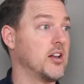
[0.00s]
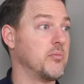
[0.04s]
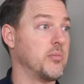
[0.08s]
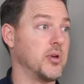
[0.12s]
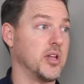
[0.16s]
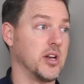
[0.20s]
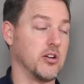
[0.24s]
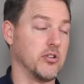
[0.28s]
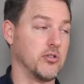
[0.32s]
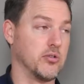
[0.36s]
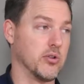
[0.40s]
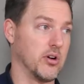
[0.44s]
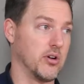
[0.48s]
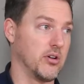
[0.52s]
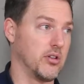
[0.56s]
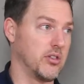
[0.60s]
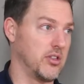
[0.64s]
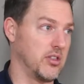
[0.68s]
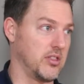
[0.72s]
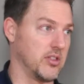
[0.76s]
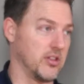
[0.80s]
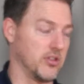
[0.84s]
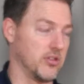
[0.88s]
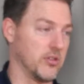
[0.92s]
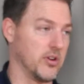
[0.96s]
bit of growth
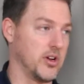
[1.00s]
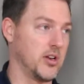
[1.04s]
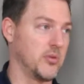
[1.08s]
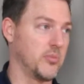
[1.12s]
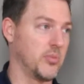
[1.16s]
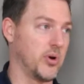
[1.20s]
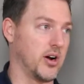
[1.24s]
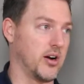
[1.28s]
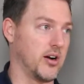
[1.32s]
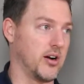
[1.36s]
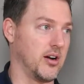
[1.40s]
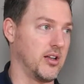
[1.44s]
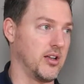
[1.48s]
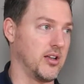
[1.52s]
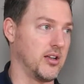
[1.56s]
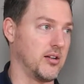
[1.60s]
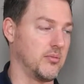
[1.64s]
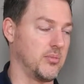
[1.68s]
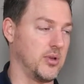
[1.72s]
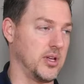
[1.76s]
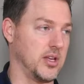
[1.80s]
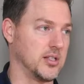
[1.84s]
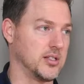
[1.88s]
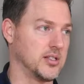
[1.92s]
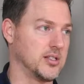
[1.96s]
in the Green Party in
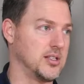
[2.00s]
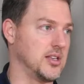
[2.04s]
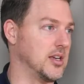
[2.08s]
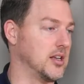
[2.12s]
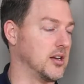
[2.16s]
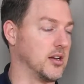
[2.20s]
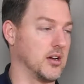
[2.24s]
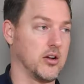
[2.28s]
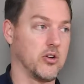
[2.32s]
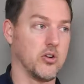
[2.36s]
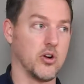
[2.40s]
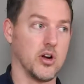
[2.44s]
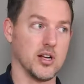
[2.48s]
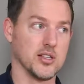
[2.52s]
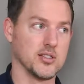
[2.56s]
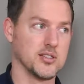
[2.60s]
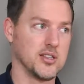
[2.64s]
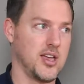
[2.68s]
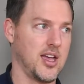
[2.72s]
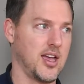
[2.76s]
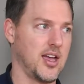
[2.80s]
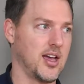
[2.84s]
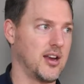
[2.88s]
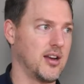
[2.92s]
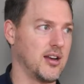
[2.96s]
BC and across
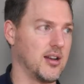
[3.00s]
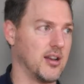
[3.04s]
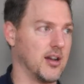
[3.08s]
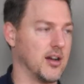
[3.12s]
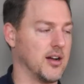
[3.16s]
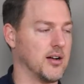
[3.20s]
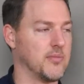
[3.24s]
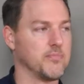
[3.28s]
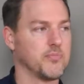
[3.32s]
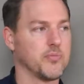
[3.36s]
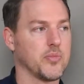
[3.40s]
Canada.